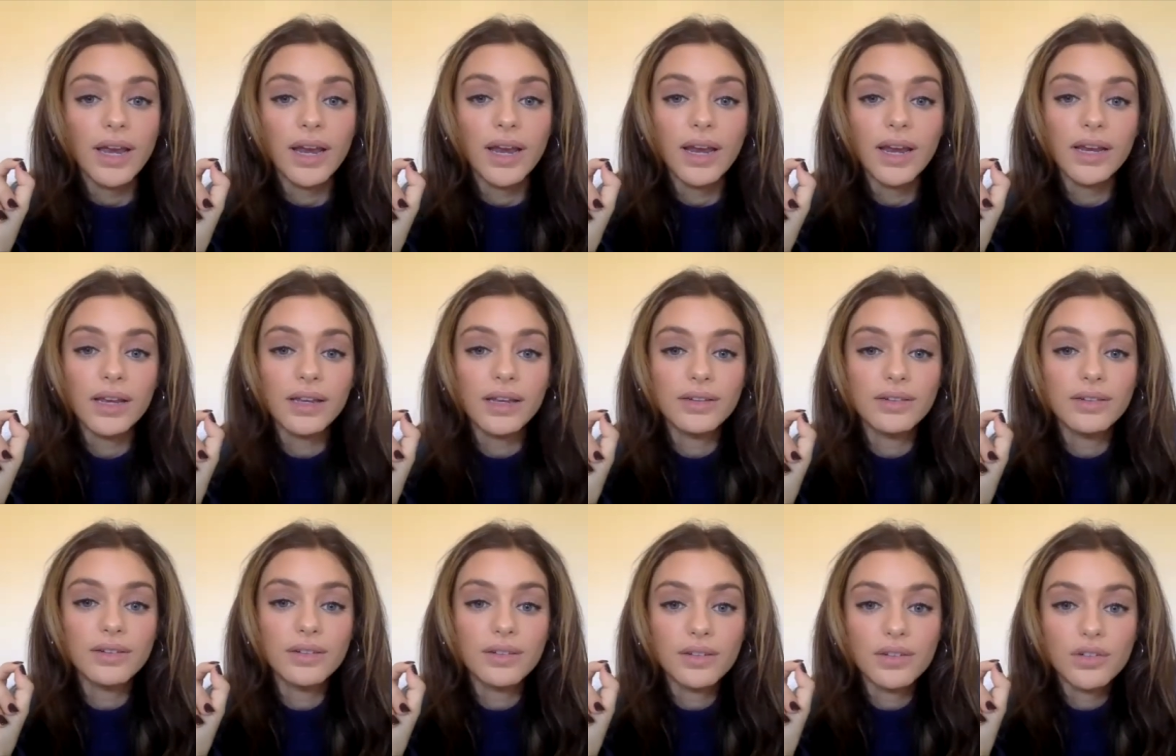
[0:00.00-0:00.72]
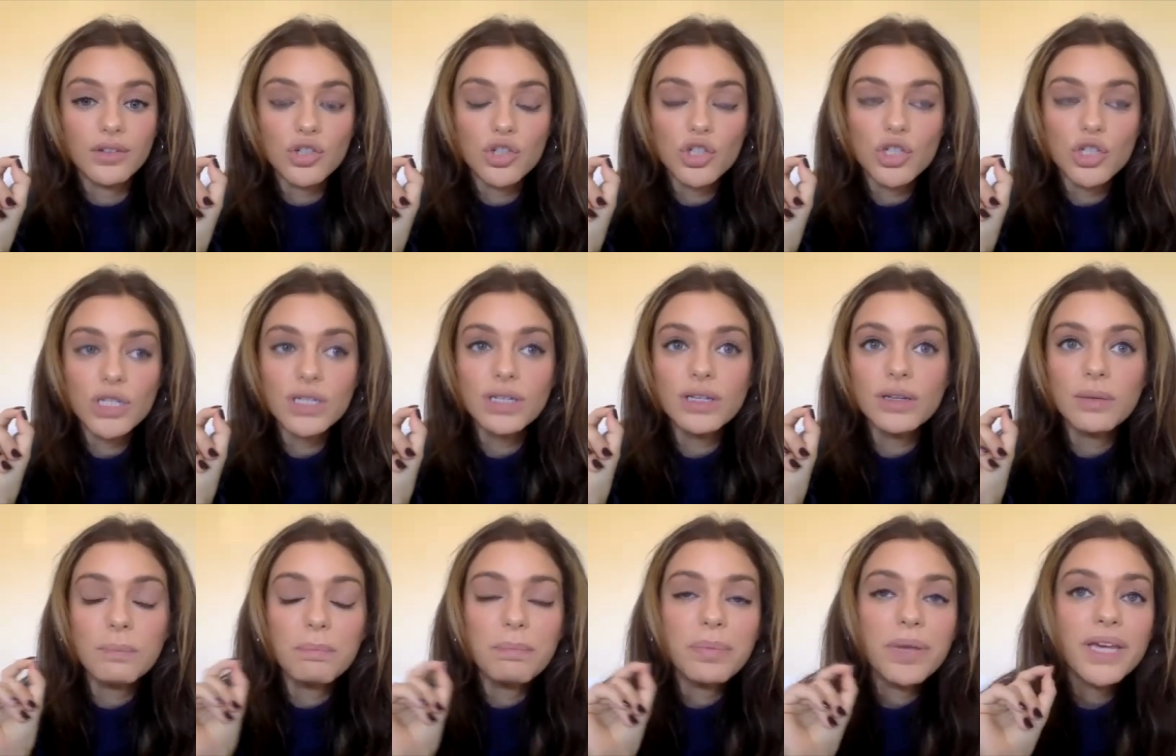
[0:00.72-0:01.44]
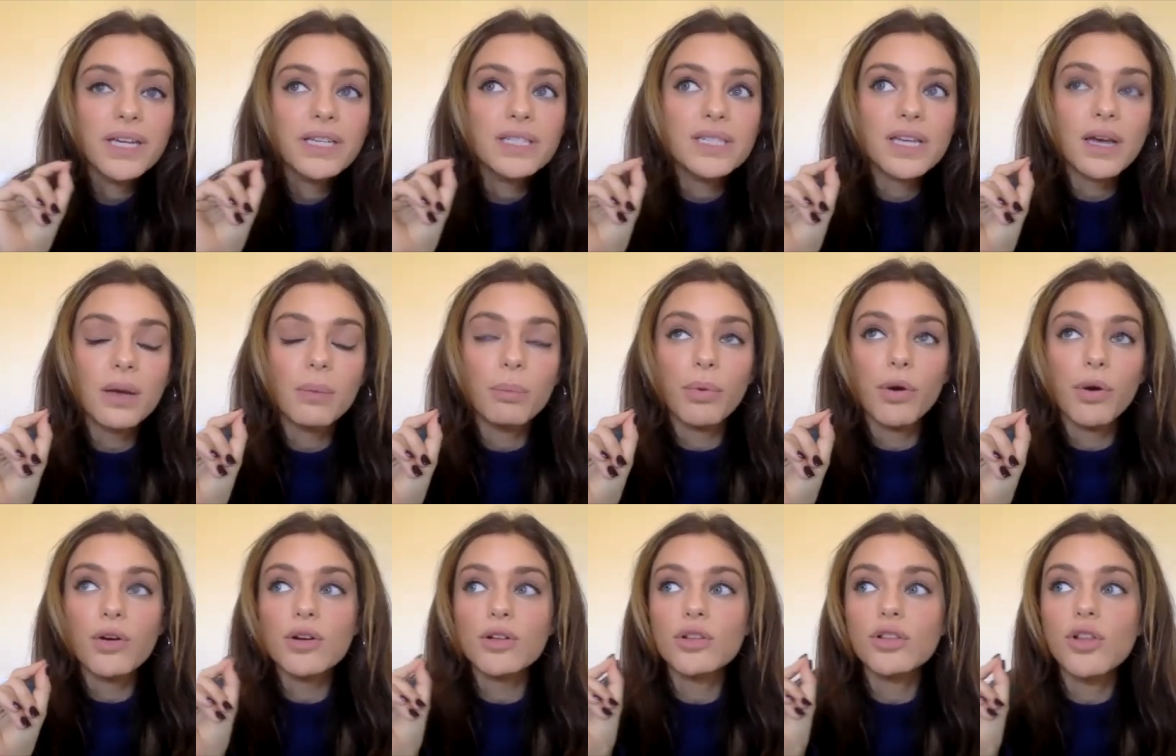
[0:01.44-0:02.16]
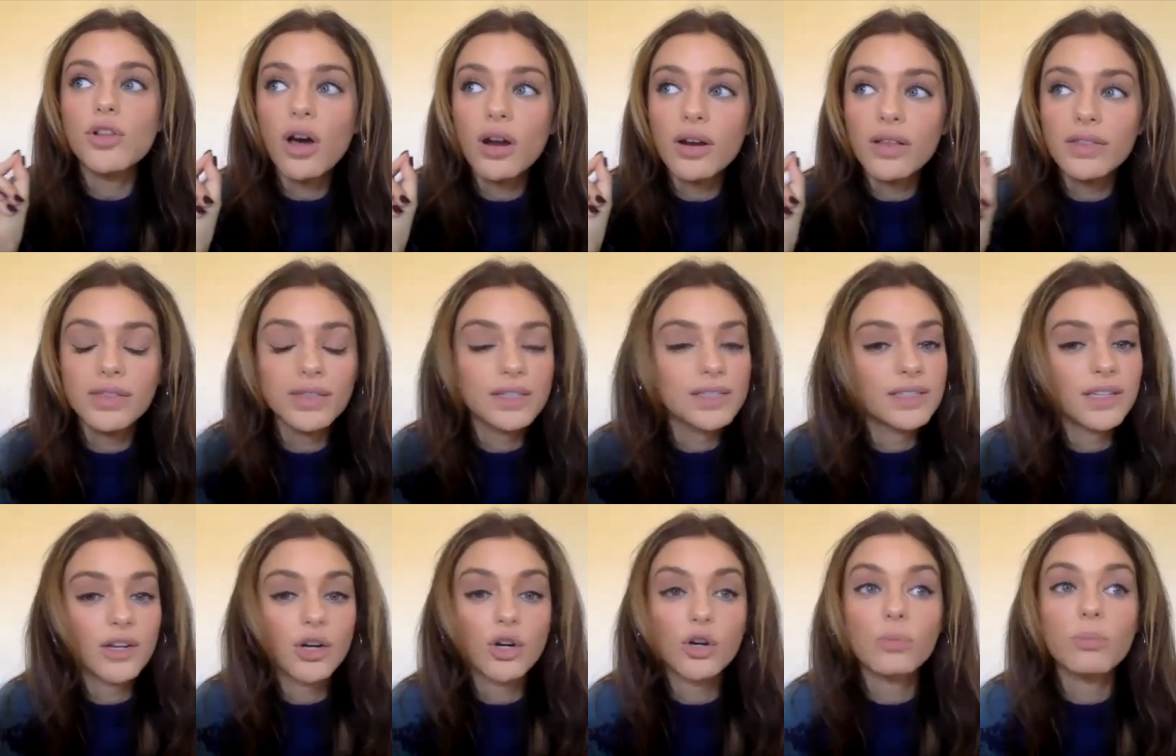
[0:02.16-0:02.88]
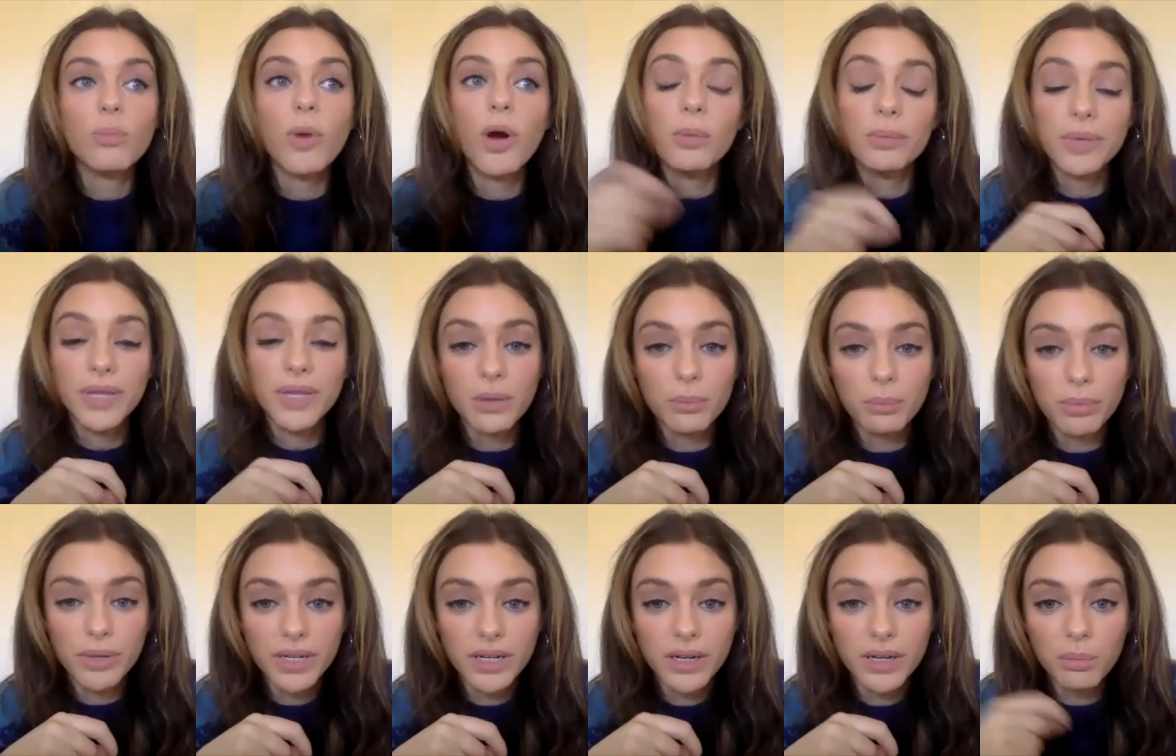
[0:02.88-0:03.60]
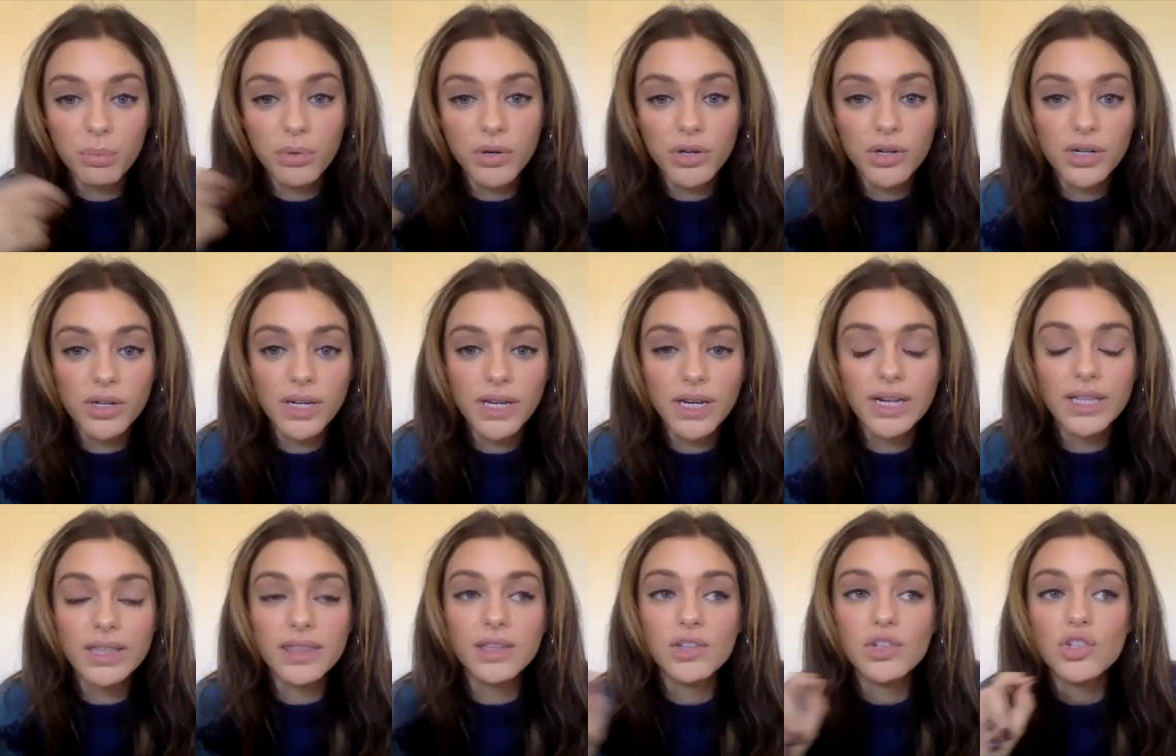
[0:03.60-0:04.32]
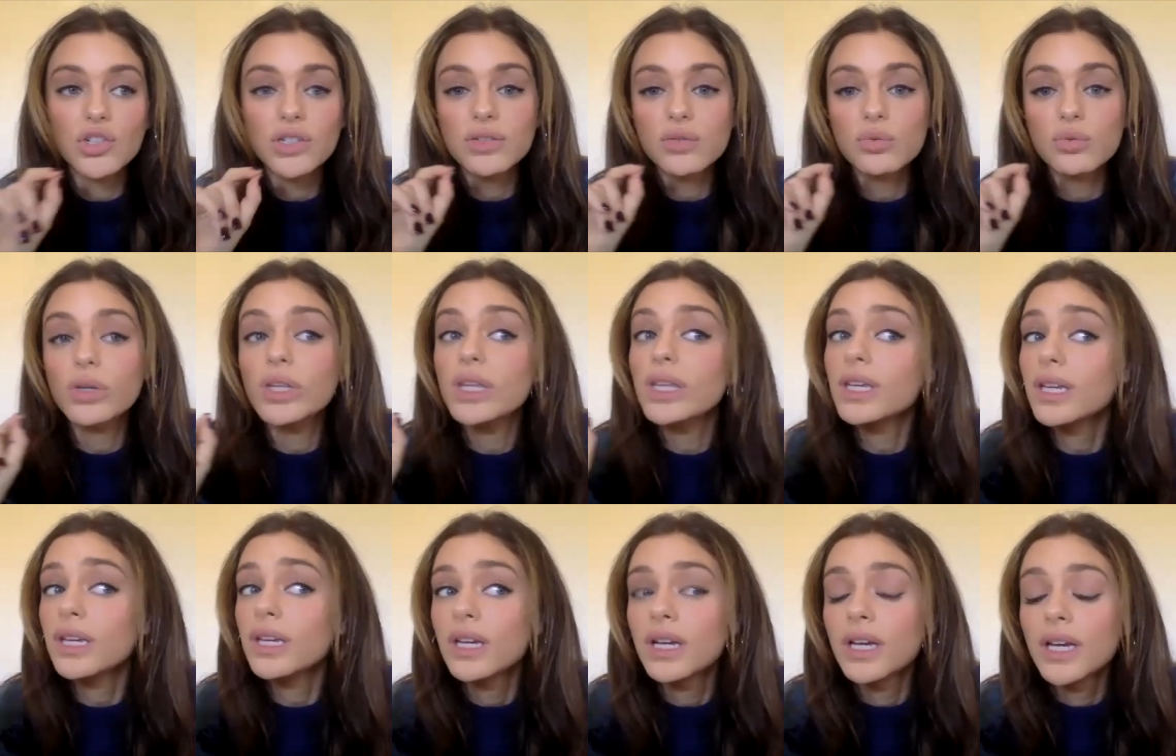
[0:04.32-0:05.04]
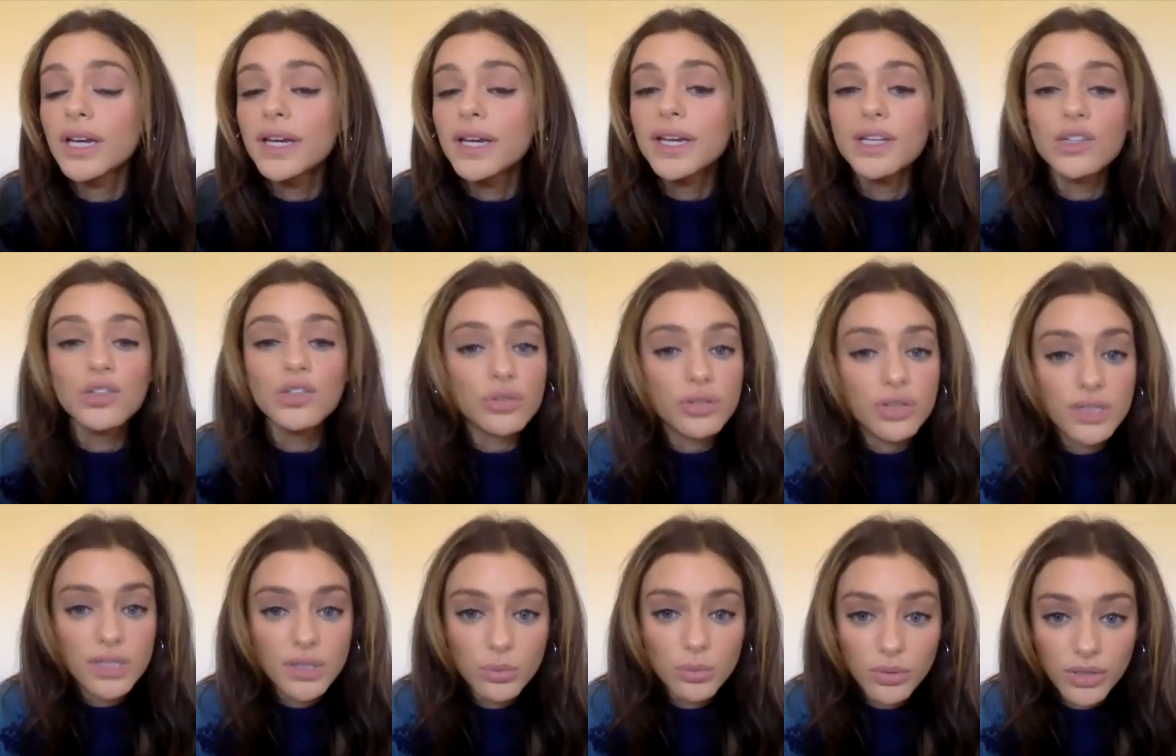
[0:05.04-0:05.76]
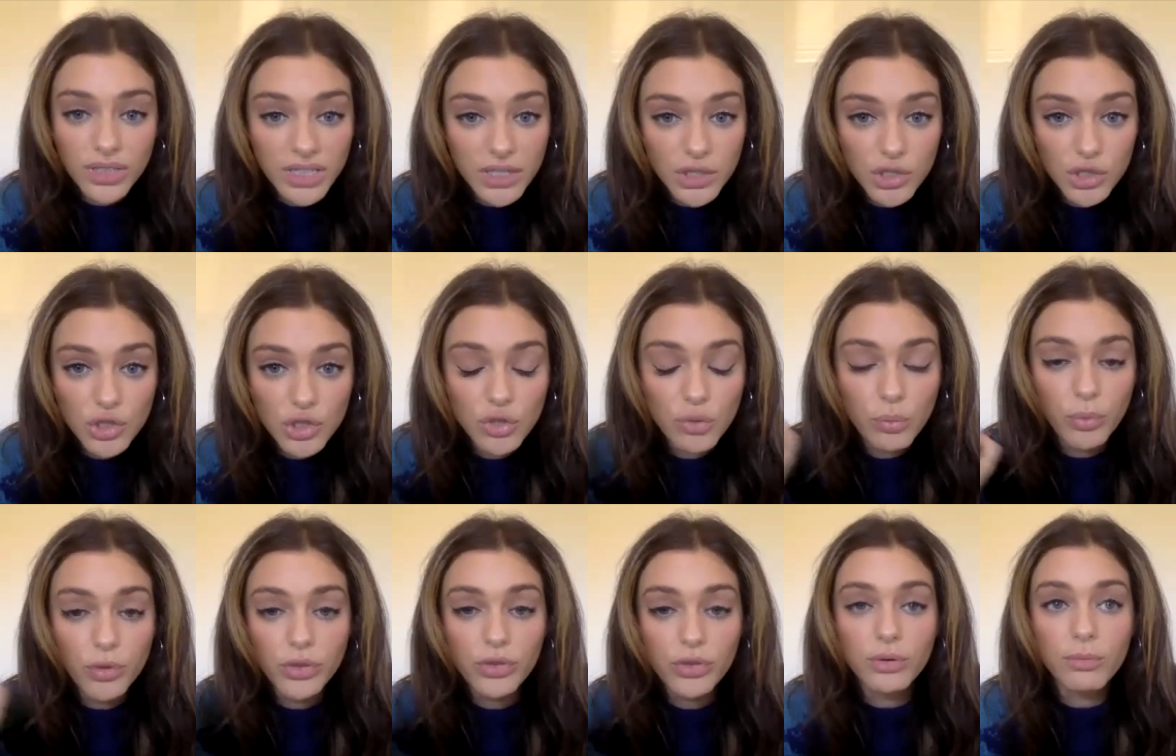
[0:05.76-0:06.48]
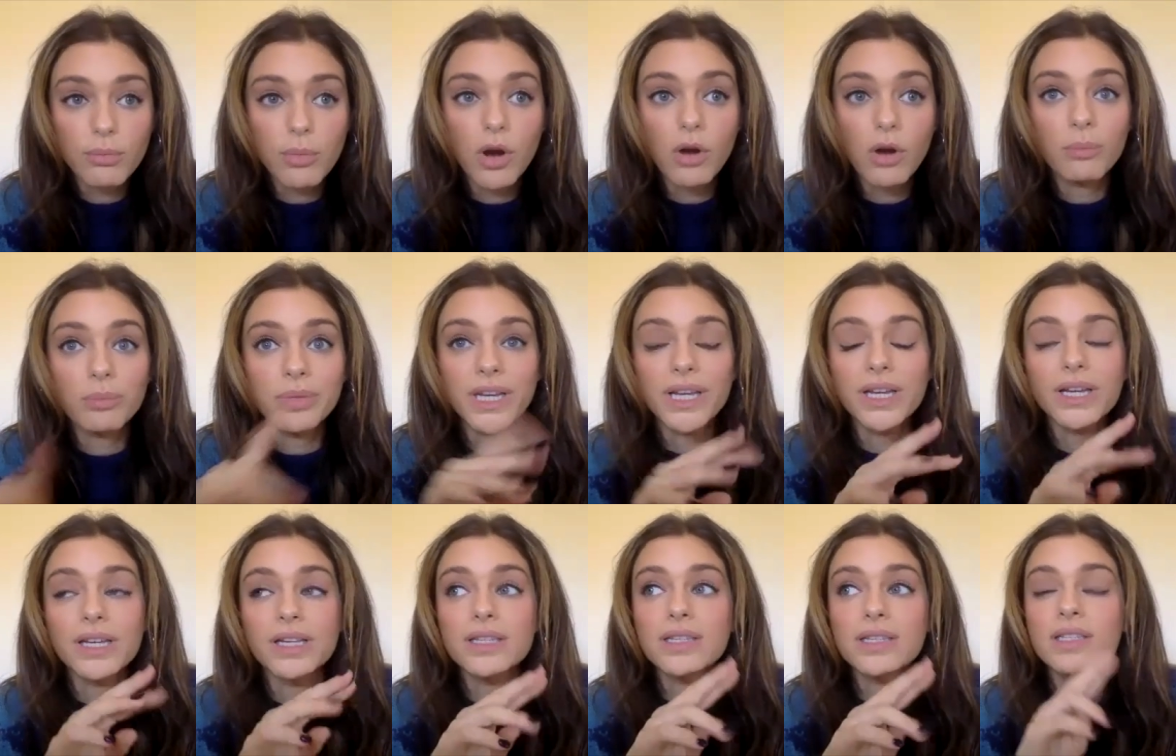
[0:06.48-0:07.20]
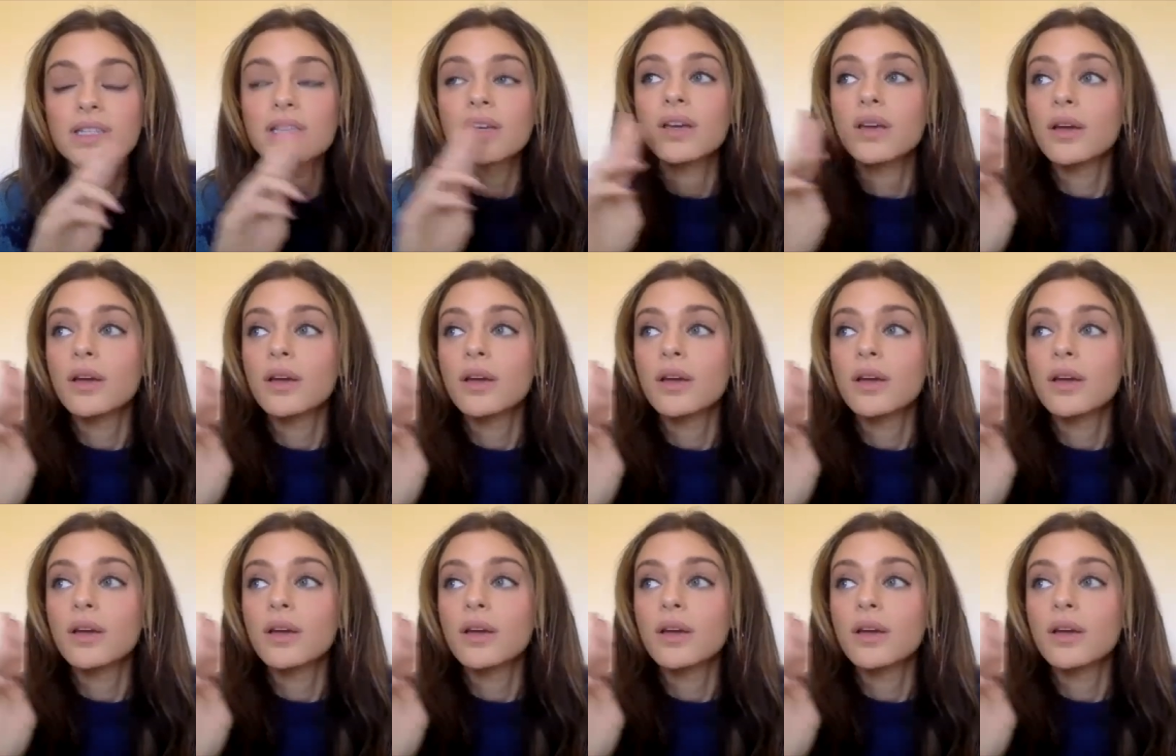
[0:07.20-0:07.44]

and she picks up on a lot of things that her mom can't pick up on and i think she has a really interesting relationship with her mom because